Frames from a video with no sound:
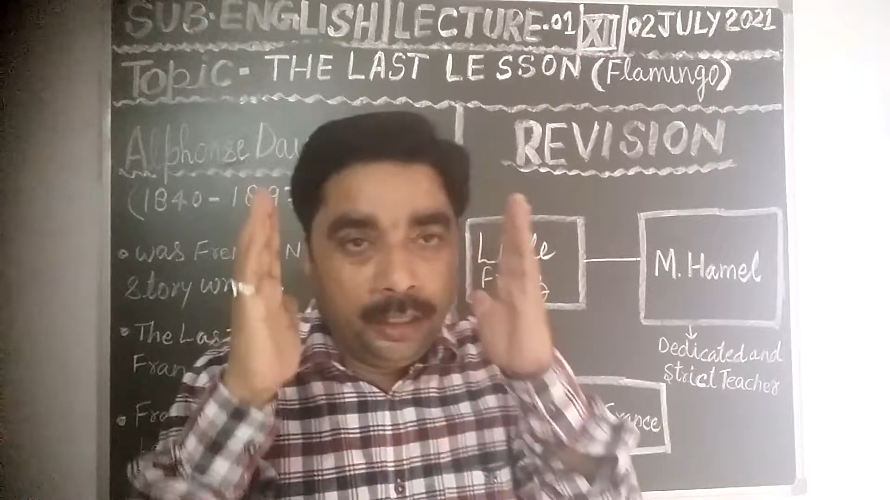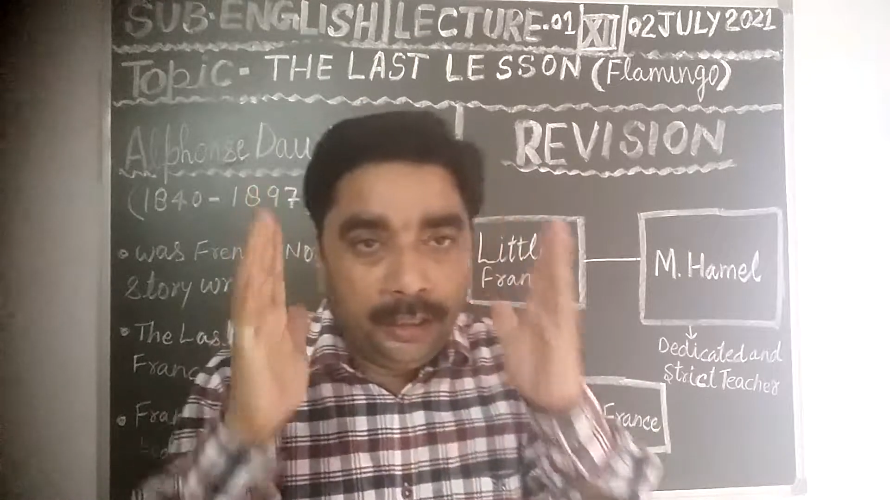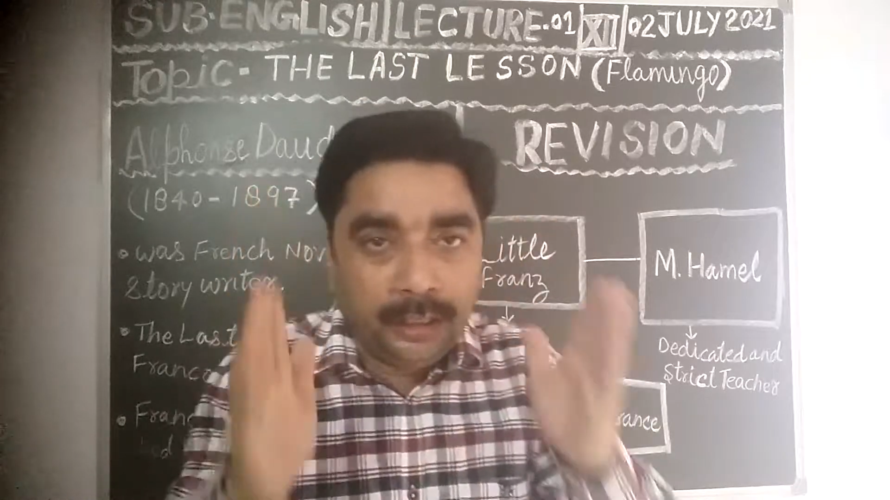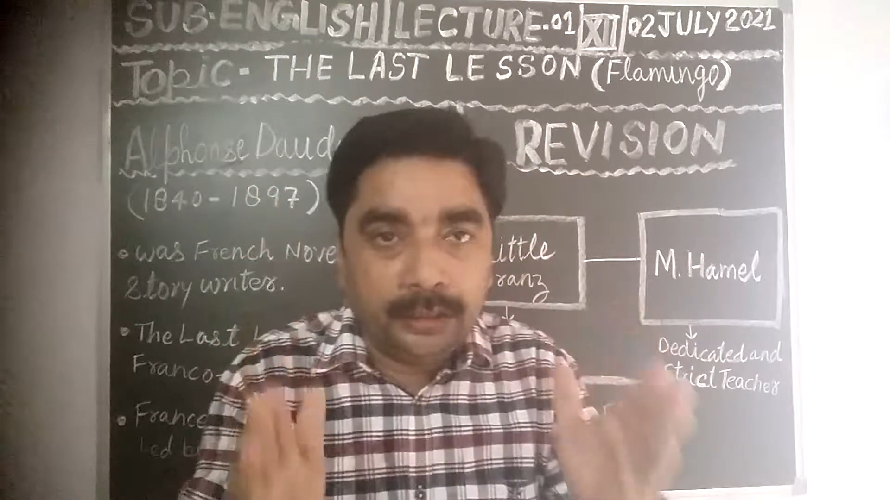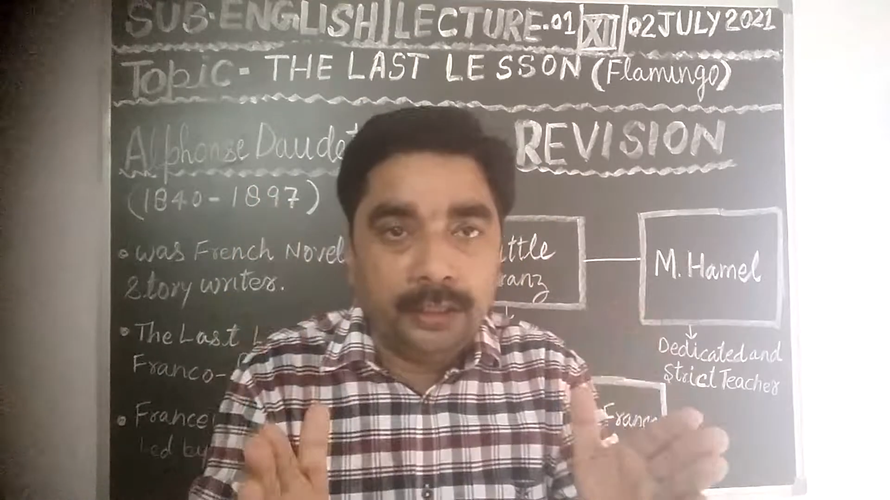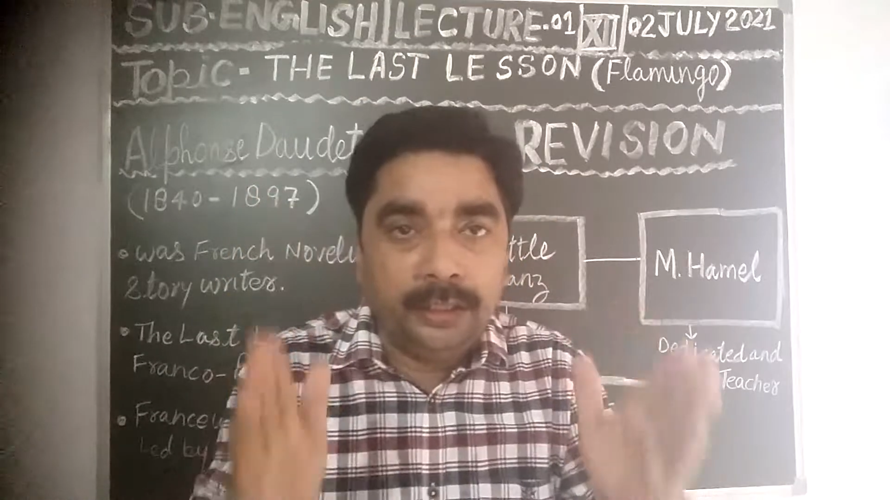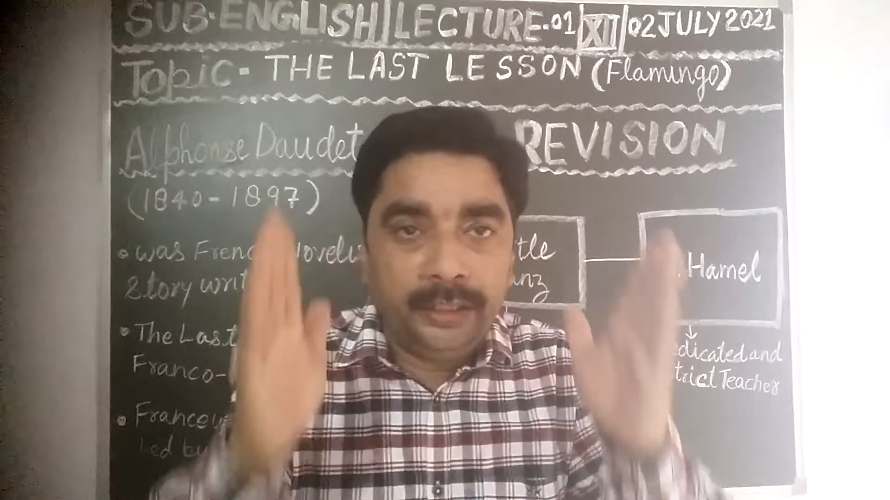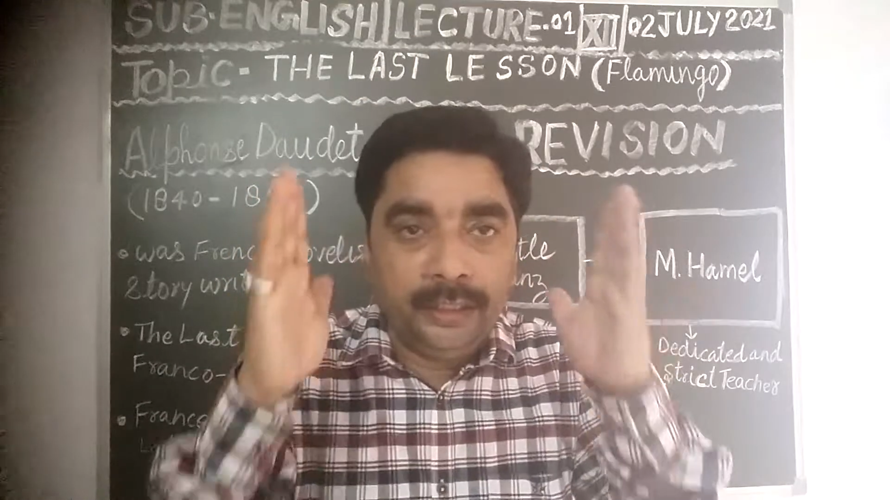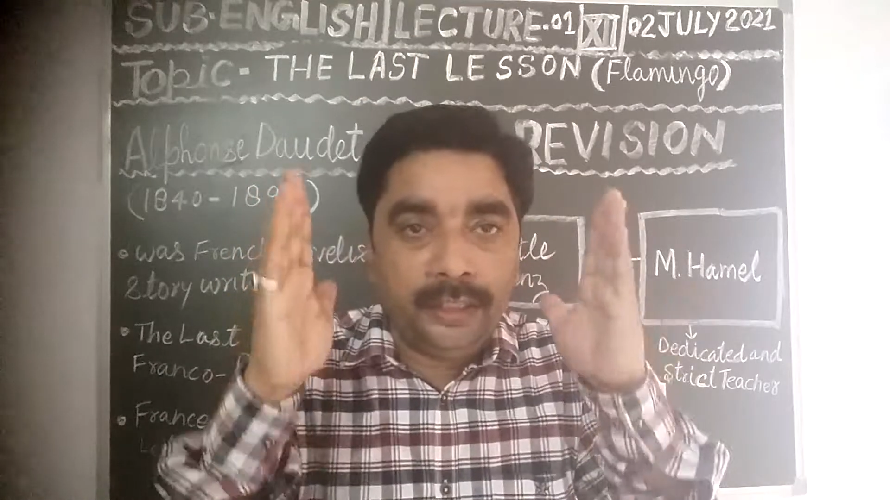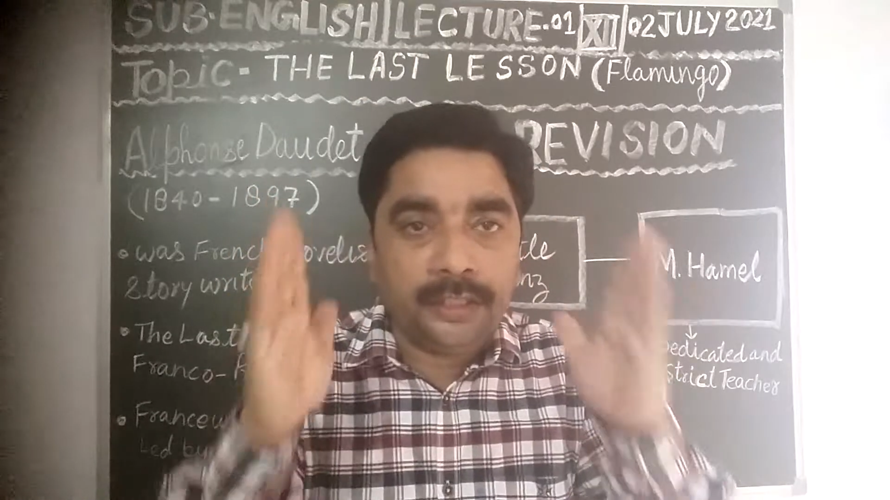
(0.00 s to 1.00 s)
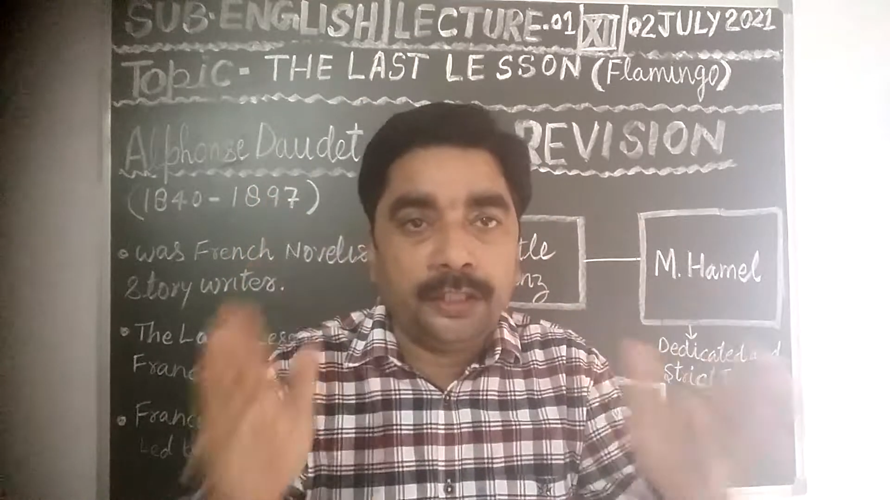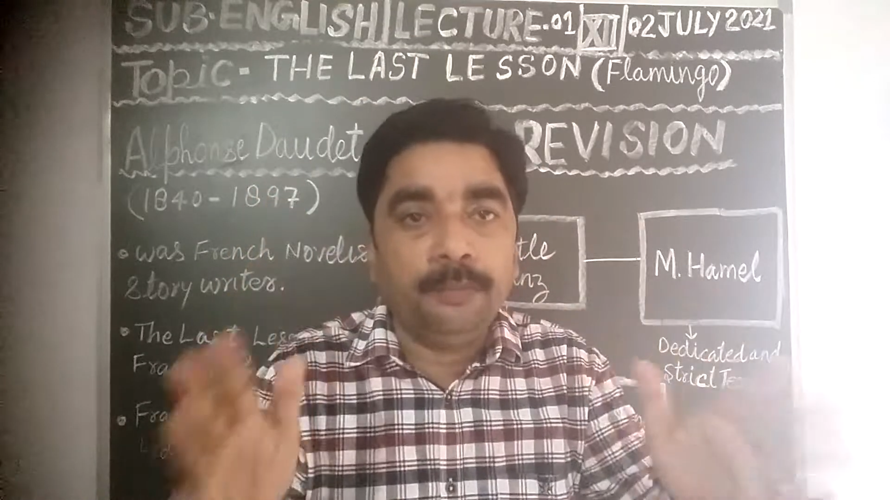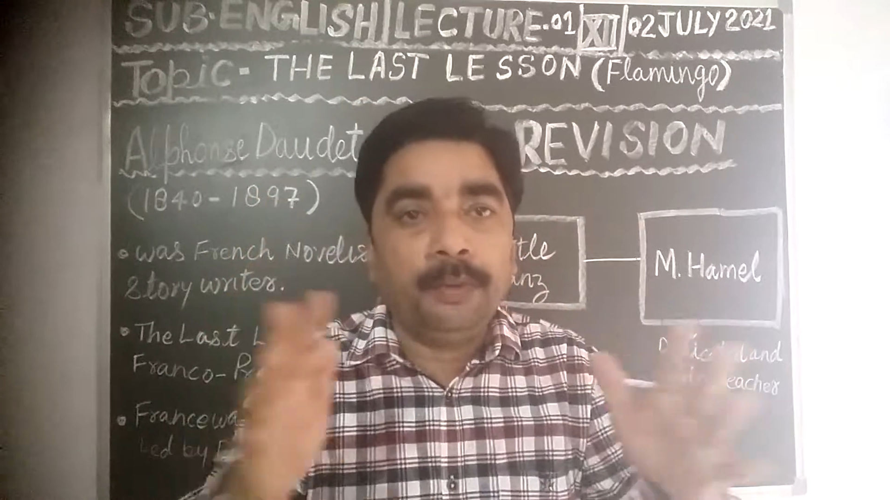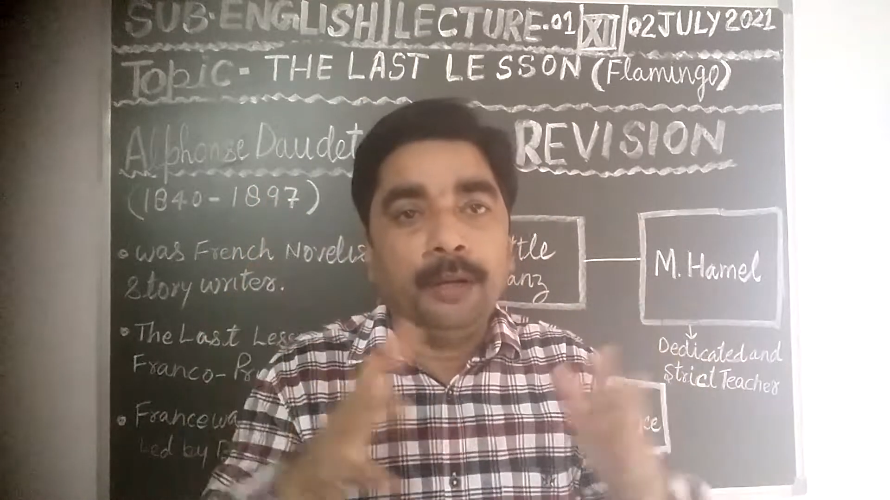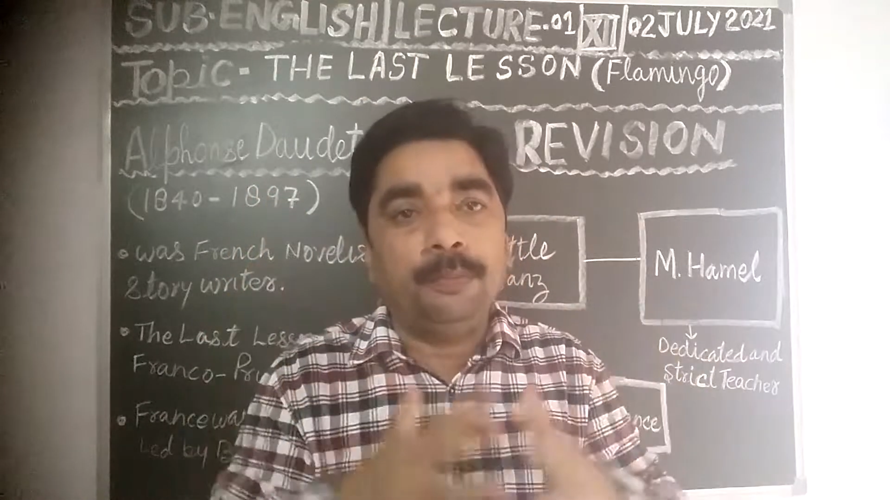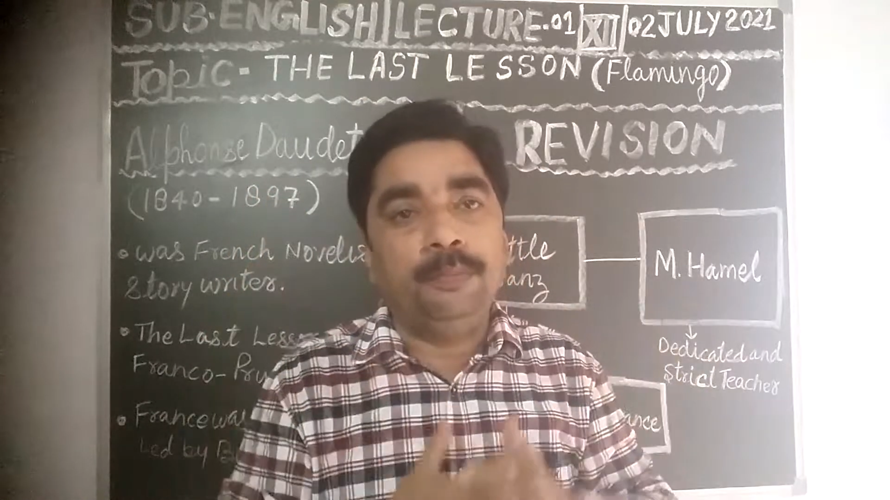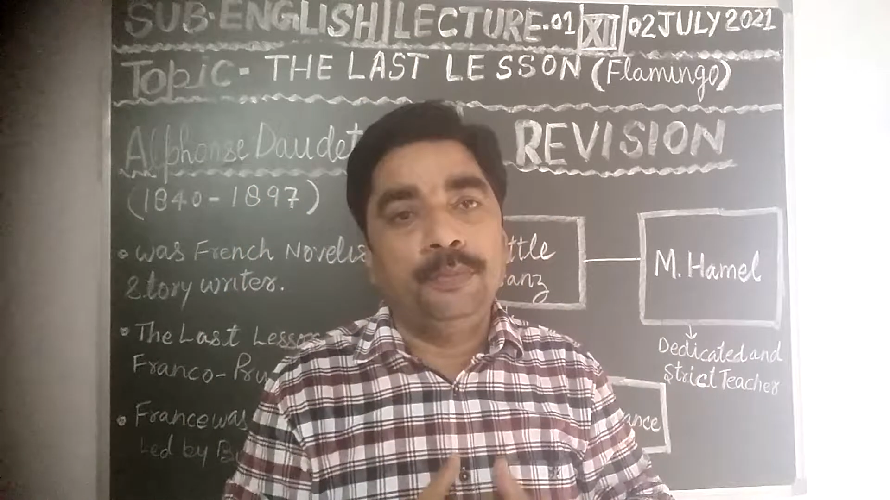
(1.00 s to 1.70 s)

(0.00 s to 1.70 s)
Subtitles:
under the leadership of